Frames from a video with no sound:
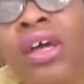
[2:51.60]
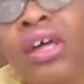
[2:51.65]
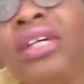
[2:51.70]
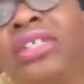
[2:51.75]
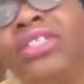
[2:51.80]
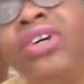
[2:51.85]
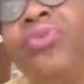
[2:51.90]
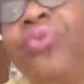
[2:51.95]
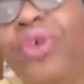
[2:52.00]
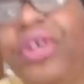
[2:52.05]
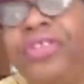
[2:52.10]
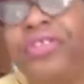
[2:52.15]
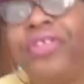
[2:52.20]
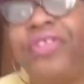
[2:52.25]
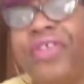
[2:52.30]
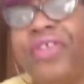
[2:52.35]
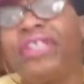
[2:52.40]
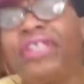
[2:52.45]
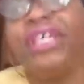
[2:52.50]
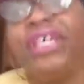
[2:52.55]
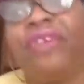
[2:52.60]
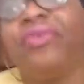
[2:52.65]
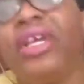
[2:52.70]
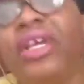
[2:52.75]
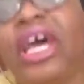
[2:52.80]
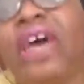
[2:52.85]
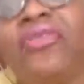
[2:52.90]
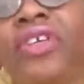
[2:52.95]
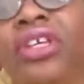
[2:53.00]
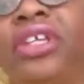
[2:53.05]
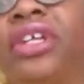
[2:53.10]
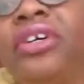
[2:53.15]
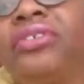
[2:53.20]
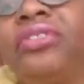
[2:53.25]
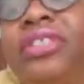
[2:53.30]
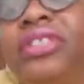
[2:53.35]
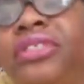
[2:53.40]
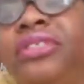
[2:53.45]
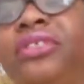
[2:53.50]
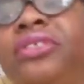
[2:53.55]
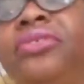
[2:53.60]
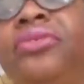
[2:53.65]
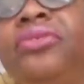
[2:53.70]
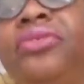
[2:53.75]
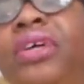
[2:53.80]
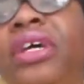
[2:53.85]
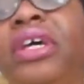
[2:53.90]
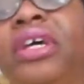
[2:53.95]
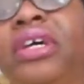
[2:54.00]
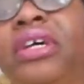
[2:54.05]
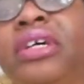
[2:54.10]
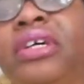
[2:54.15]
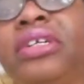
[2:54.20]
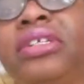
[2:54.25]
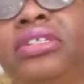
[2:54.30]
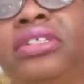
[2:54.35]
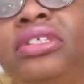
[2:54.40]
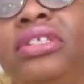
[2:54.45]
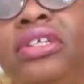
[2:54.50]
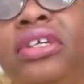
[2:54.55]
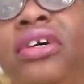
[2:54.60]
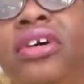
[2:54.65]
So one of the things that we have to learn to do is